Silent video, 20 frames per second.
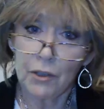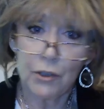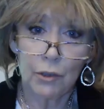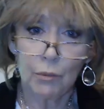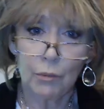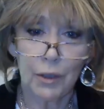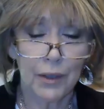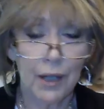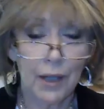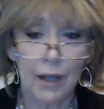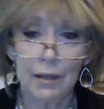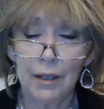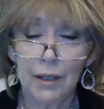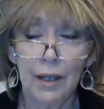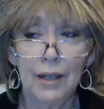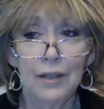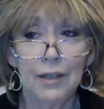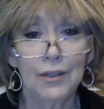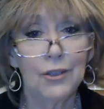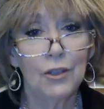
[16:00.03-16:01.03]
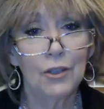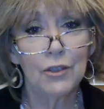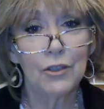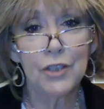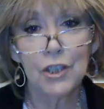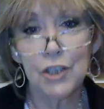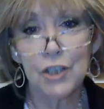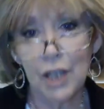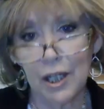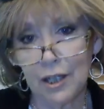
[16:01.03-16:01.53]
doing that, you know, to
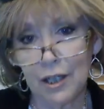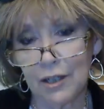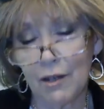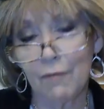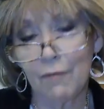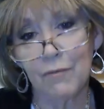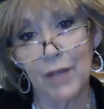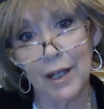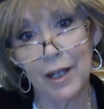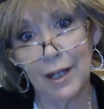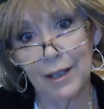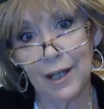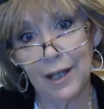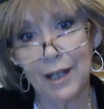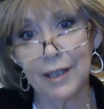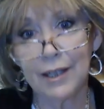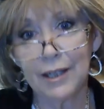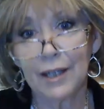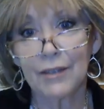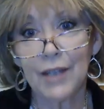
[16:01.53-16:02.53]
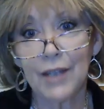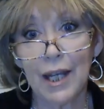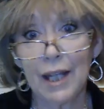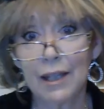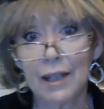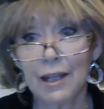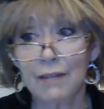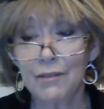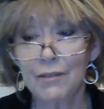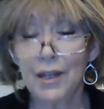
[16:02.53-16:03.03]
check it up, that I like it, that I
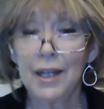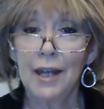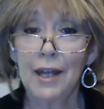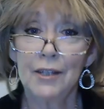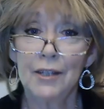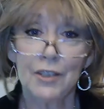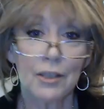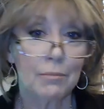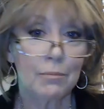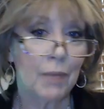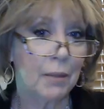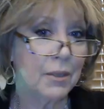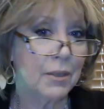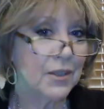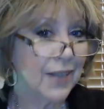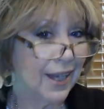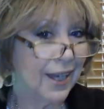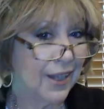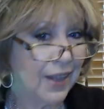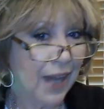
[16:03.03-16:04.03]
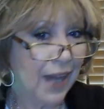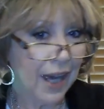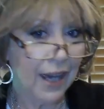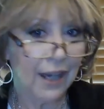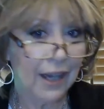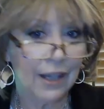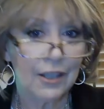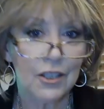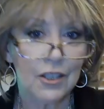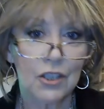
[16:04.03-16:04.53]
love it, and just maybe say
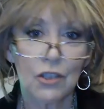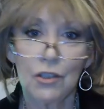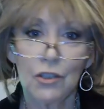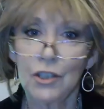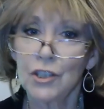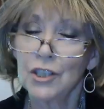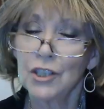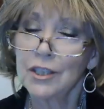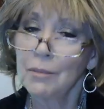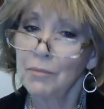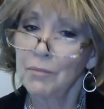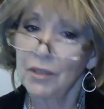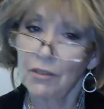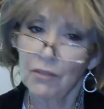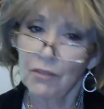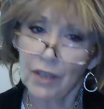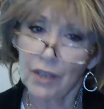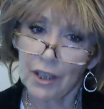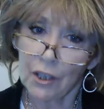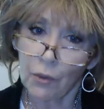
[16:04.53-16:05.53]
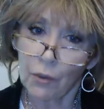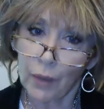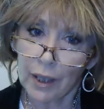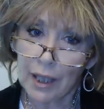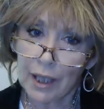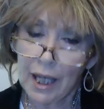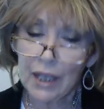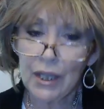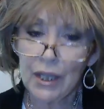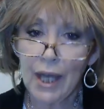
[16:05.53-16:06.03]
thanks, or just something really quick
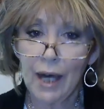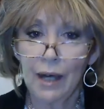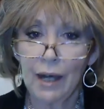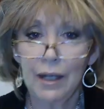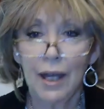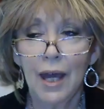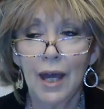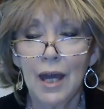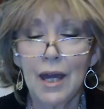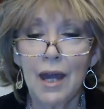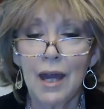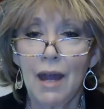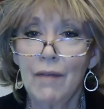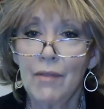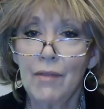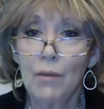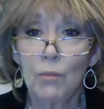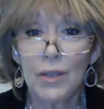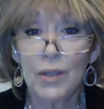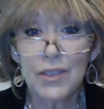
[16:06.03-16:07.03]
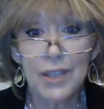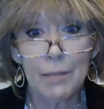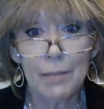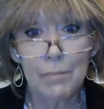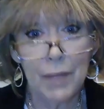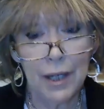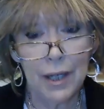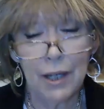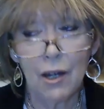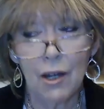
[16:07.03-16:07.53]
like that. And then once I'm
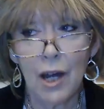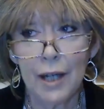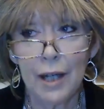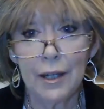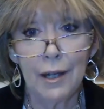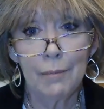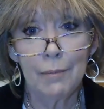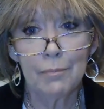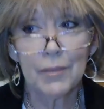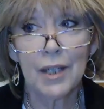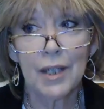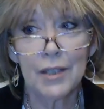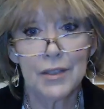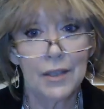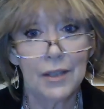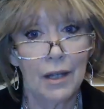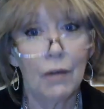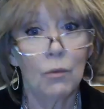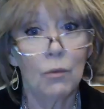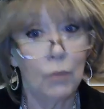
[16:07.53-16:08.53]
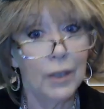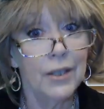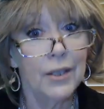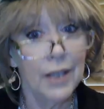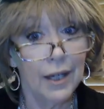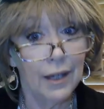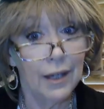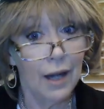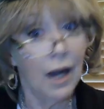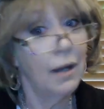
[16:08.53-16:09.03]
caught up, because one
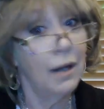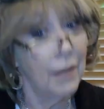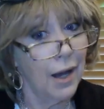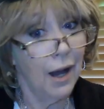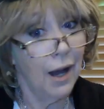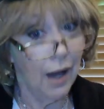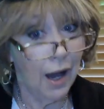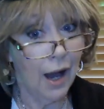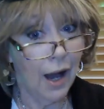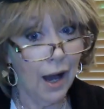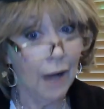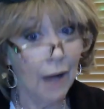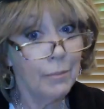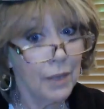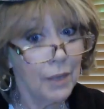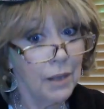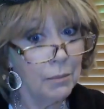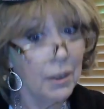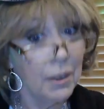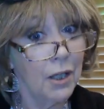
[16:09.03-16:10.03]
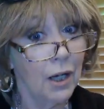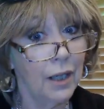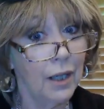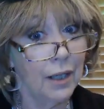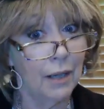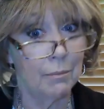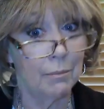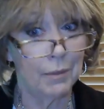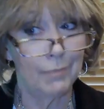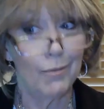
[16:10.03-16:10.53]
day I, uh, I'm going to be caught
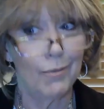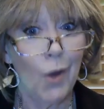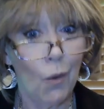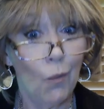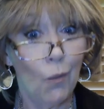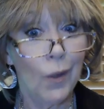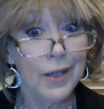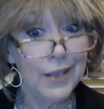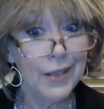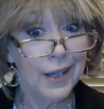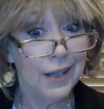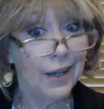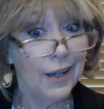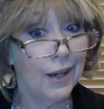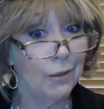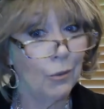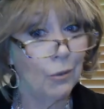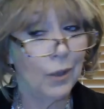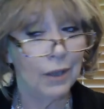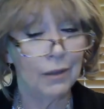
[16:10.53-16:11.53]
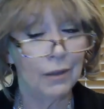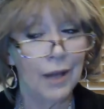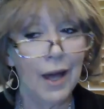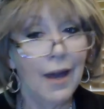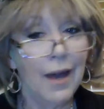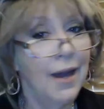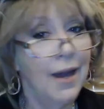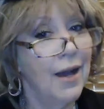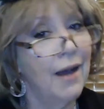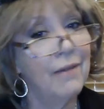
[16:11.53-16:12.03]
up. One day I will.
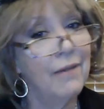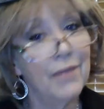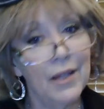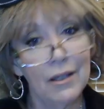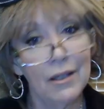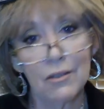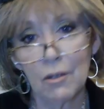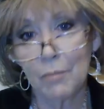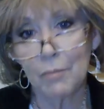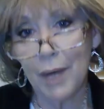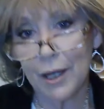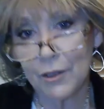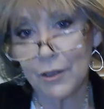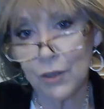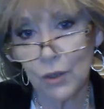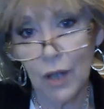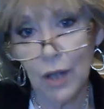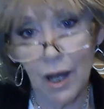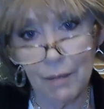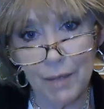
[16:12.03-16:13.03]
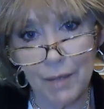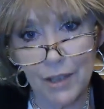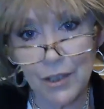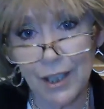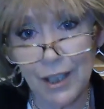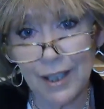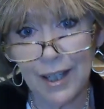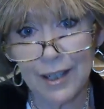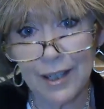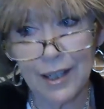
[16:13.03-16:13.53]
And then I'll go back to
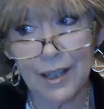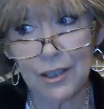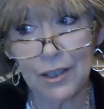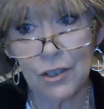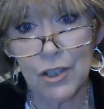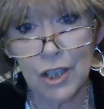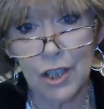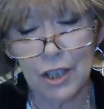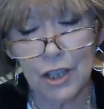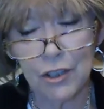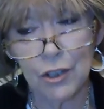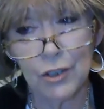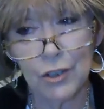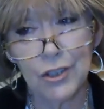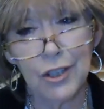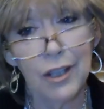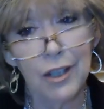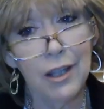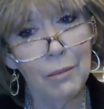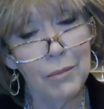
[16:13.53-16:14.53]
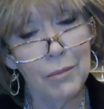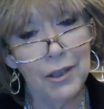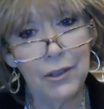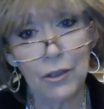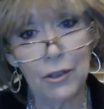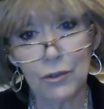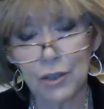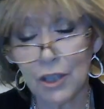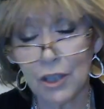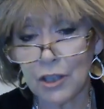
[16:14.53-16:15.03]
commenting like I usually do. So let me
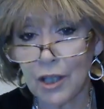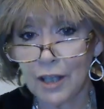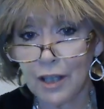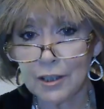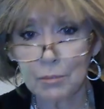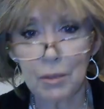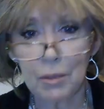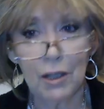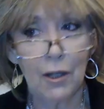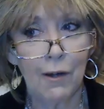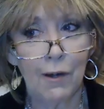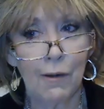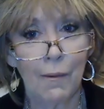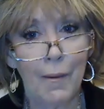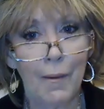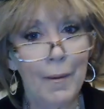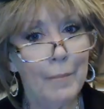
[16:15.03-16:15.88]
know your thoughts below